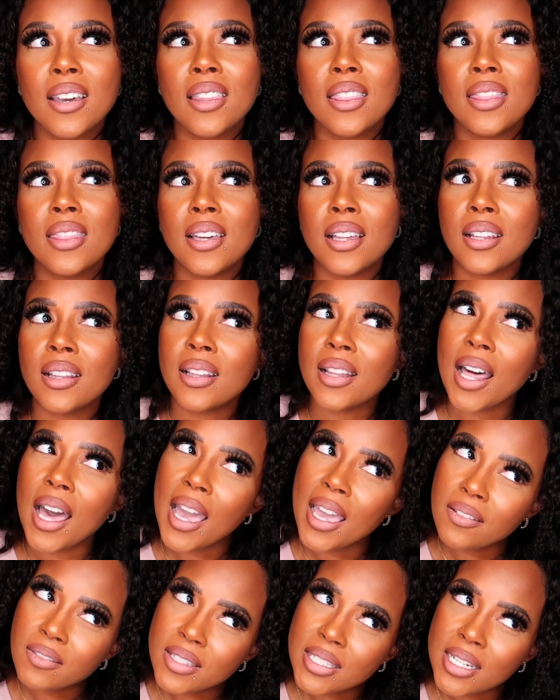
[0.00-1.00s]
the
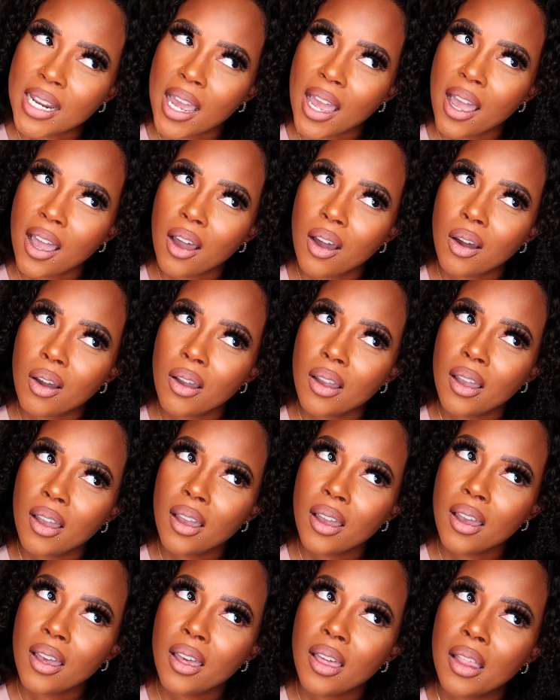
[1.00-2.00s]
lifestyle
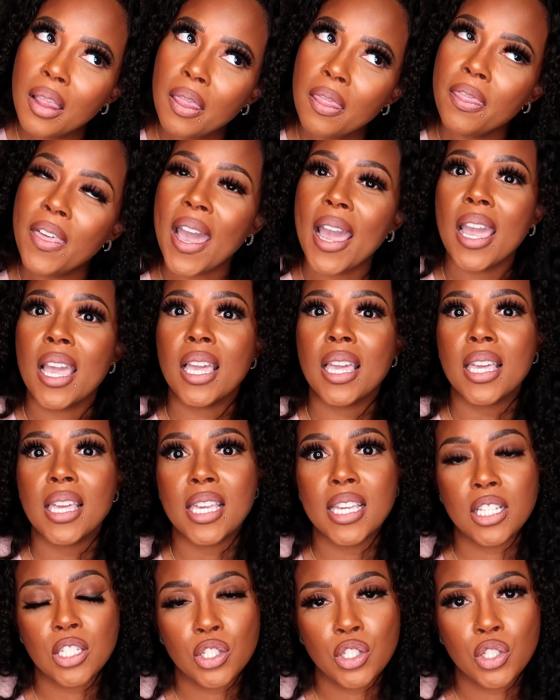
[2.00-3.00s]
that
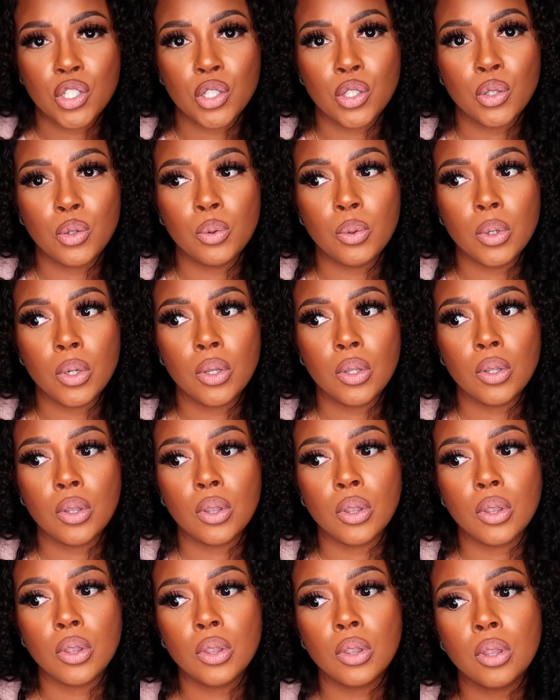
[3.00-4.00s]
gets you
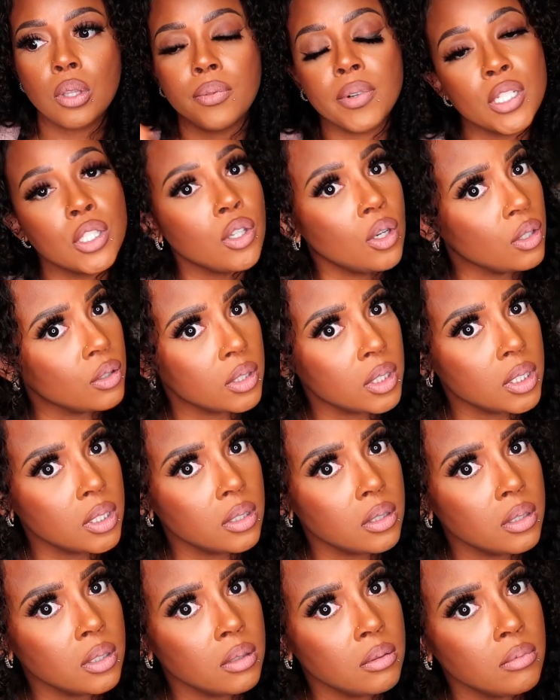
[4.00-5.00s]
the results.
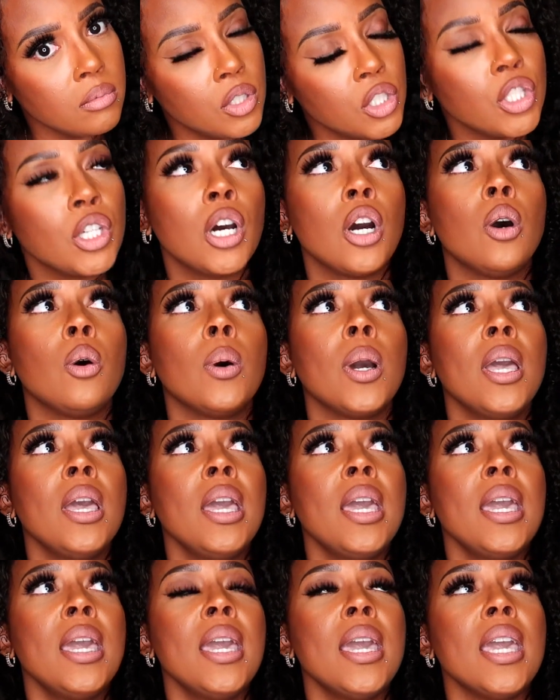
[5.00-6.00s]
So
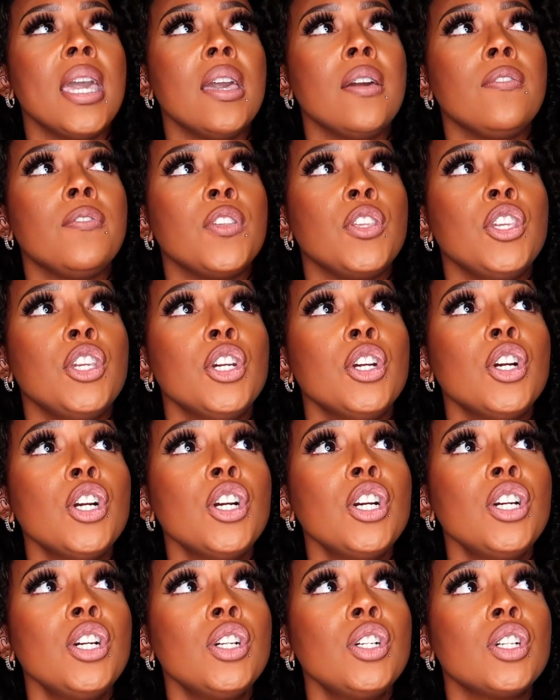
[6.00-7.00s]
if
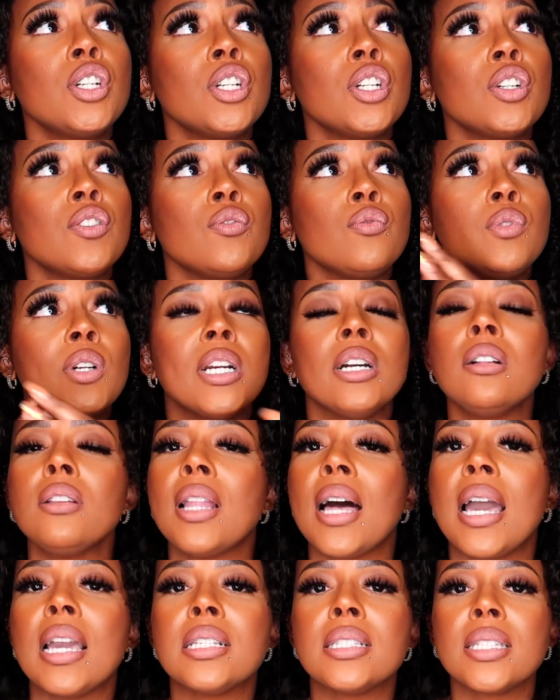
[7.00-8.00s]
you're
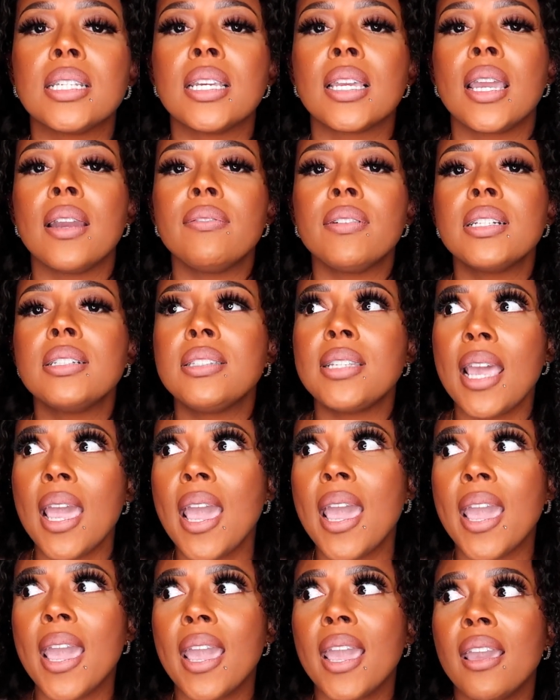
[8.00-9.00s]
realizing every
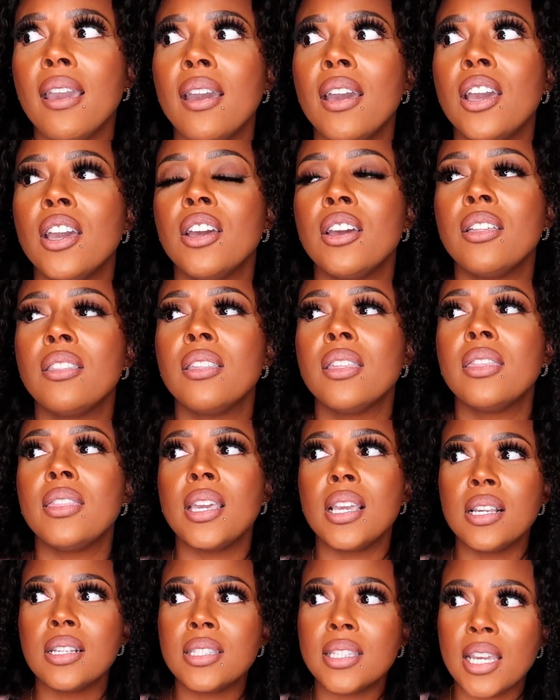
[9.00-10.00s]
day the
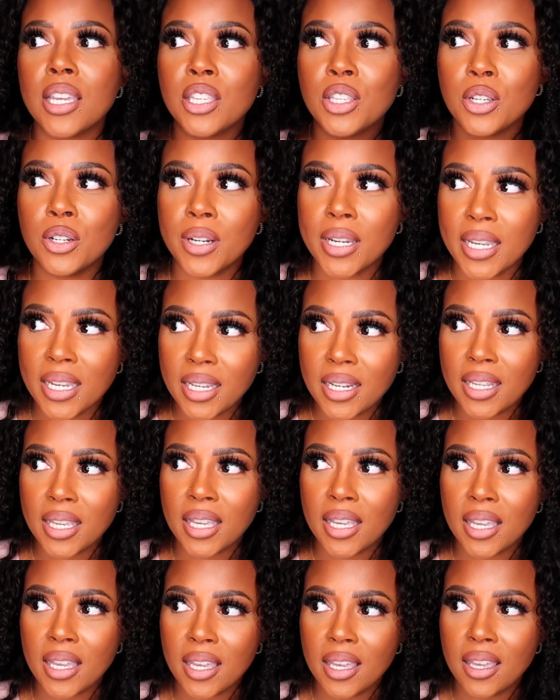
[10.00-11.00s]
things that you're
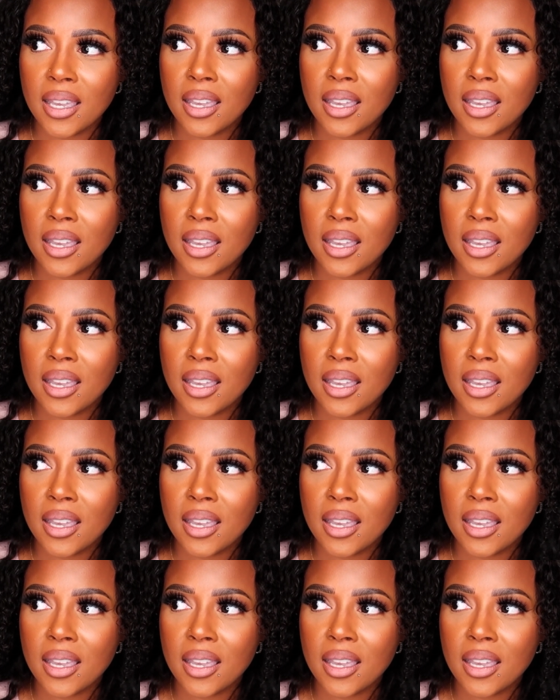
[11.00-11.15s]
eating